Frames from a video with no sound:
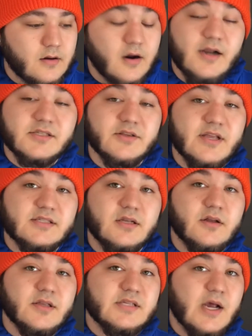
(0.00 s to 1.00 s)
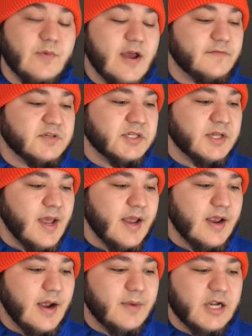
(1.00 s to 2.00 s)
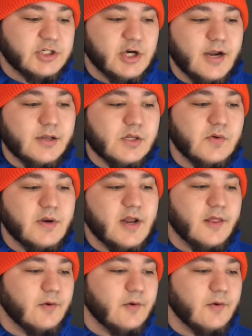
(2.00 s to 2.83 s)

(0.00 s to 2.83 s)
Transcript: Alright, so that's all the time we have for today. I might try to do another